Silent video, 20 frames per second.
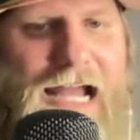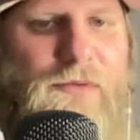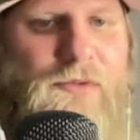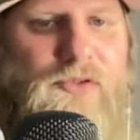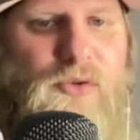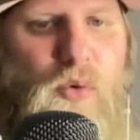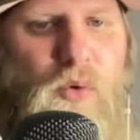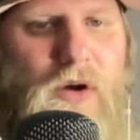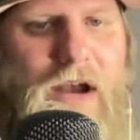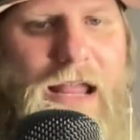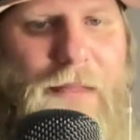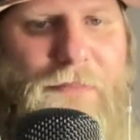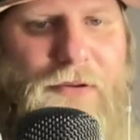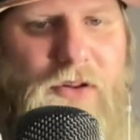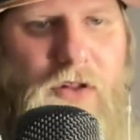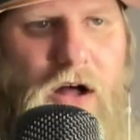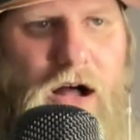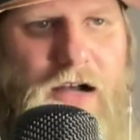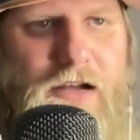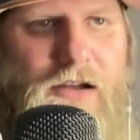it was Jorge
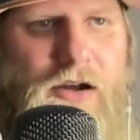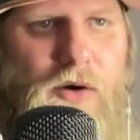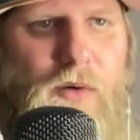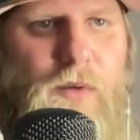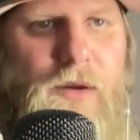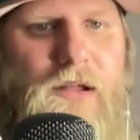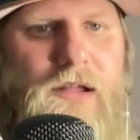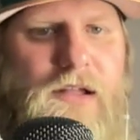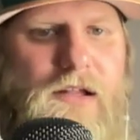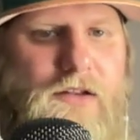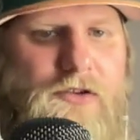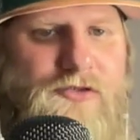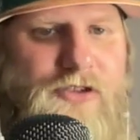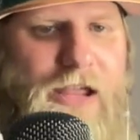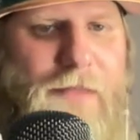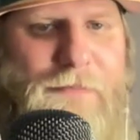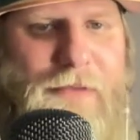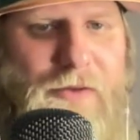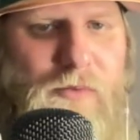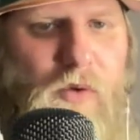Polanco.
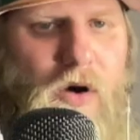JP